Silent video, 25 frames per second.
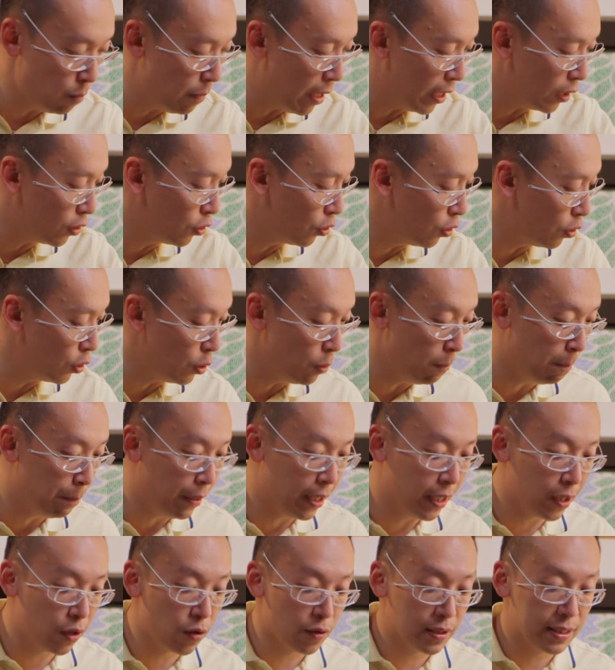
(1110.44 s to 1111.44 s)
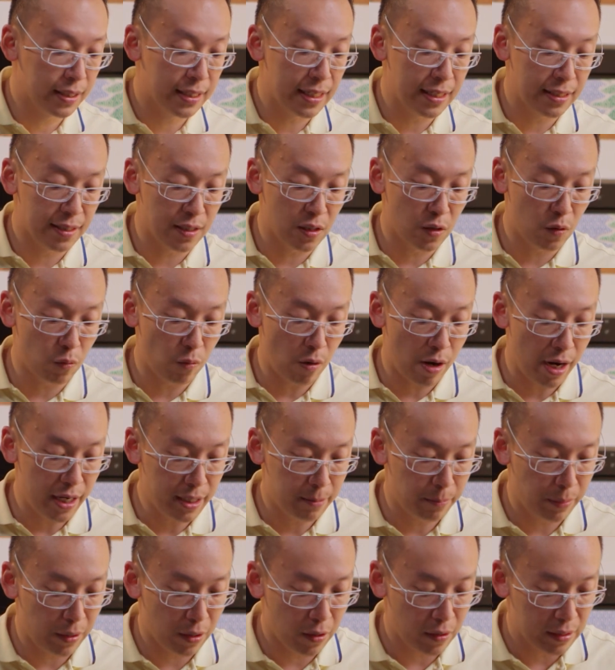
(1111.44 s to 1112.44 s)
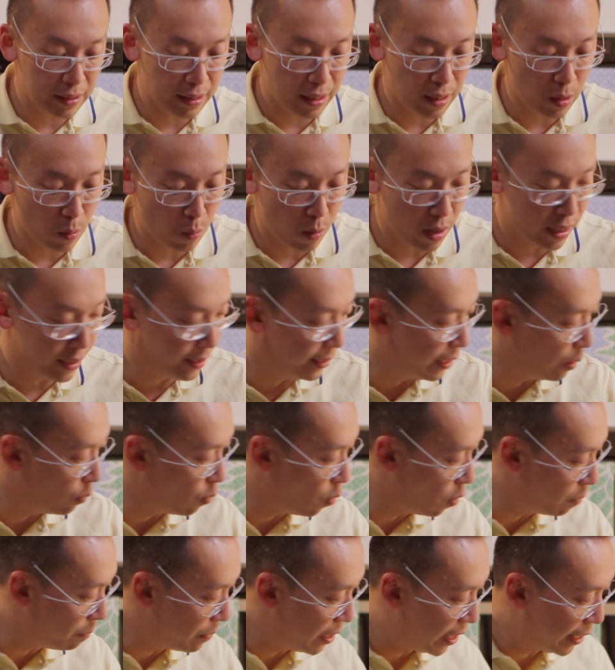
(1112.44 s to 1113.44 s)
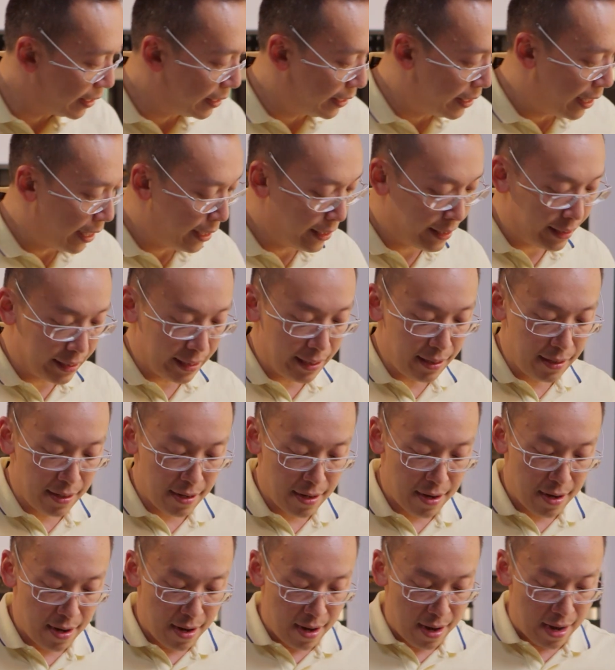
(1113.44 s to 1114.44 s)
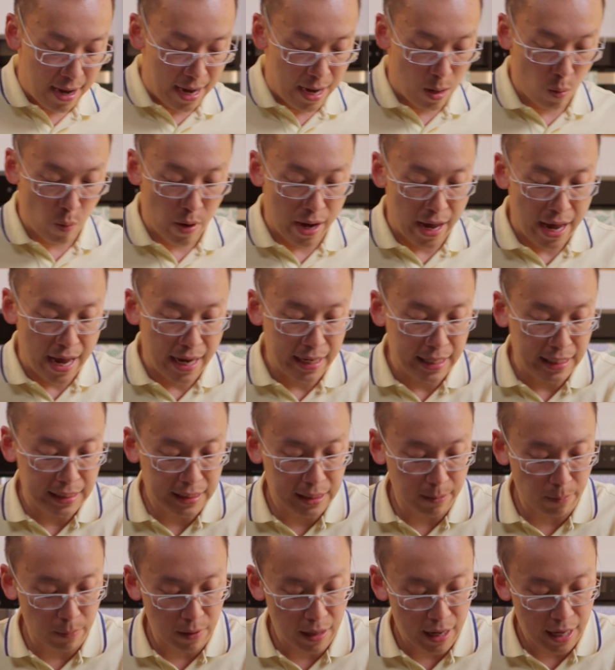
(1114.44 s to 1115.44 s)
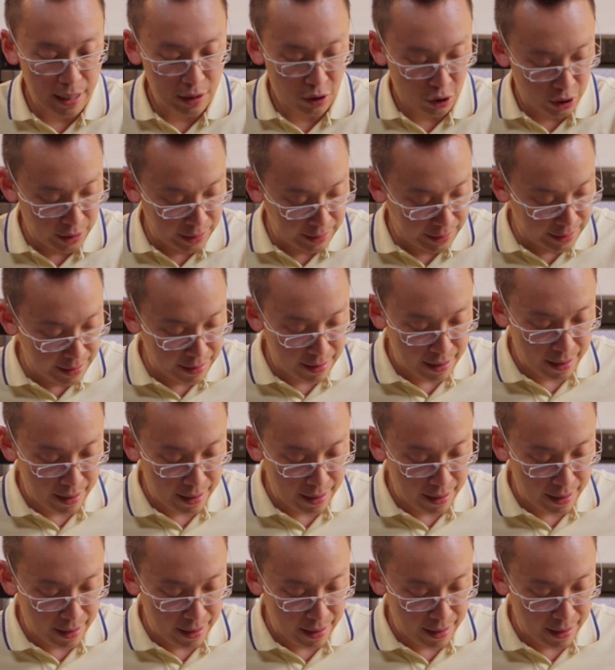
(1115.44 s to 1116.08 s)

make sure you pick your seasons right, because otherwise they won't be as tasty. We're adding some lychees in